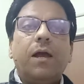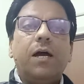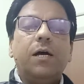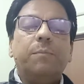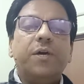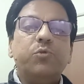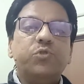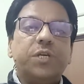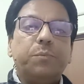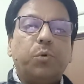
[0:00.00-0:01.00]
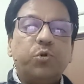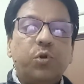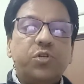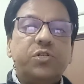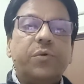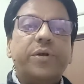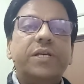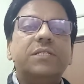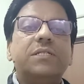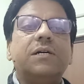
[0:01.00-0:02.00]
by using modal
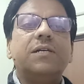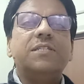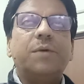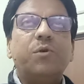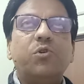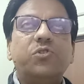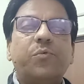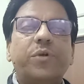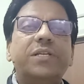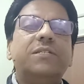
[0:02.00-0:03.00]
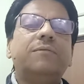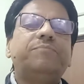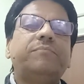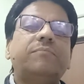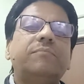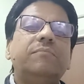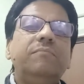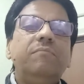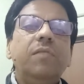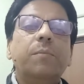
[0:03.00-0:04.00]
auxiliaries, semi-auxiliaries,
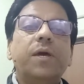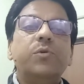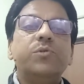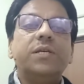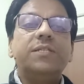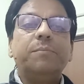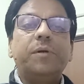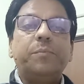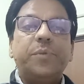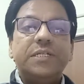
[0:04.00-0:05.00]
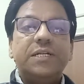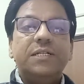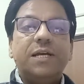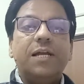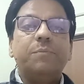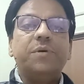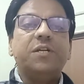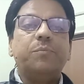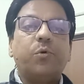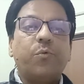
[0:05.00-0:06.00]
by using simple present and present
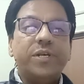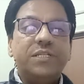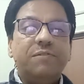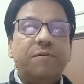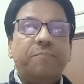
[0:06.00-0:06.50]
progressive.